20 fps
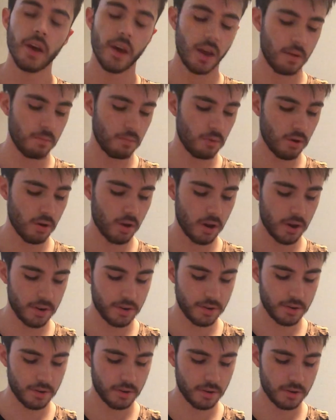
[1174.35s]
hammer on
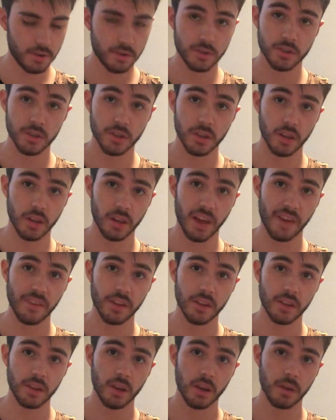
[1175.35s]
to the
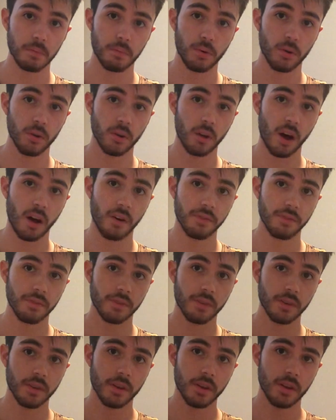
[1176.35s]
11th, and pull off
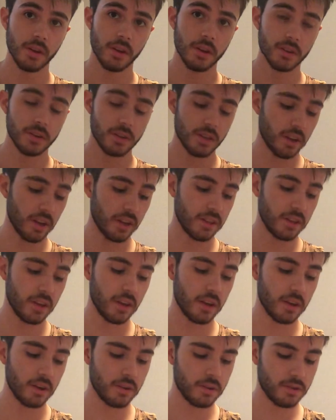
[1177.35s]
to the 9th
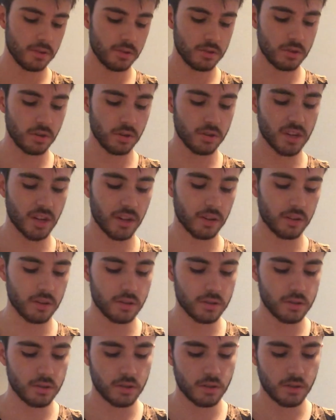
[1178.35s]
again. So it'll sound like
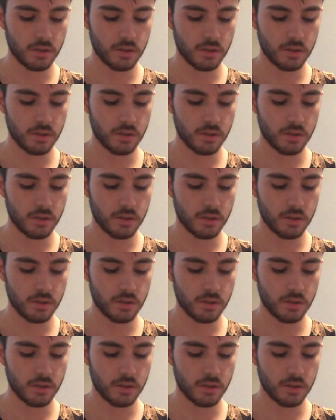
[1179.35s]
this.